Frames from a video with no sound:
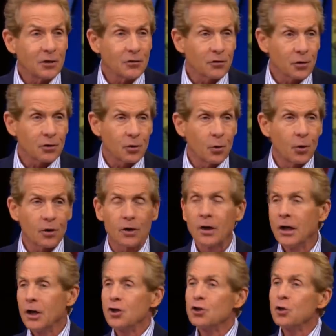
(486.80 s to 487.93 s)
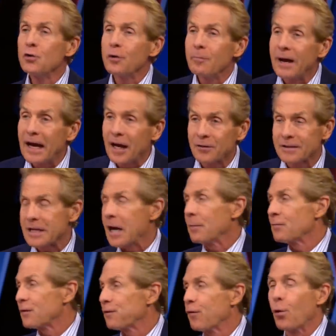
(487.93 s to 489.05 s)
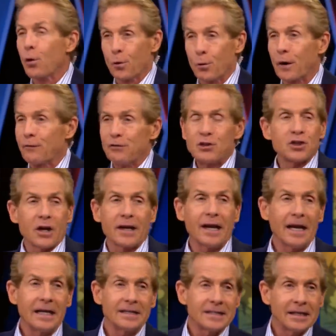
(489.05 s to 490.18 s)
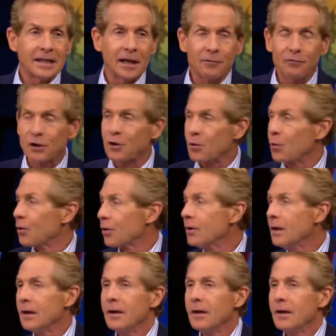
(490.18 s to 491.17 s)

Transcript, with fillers: in the third quarter. Right. Do the math times four. What if he shot 18 every quarter?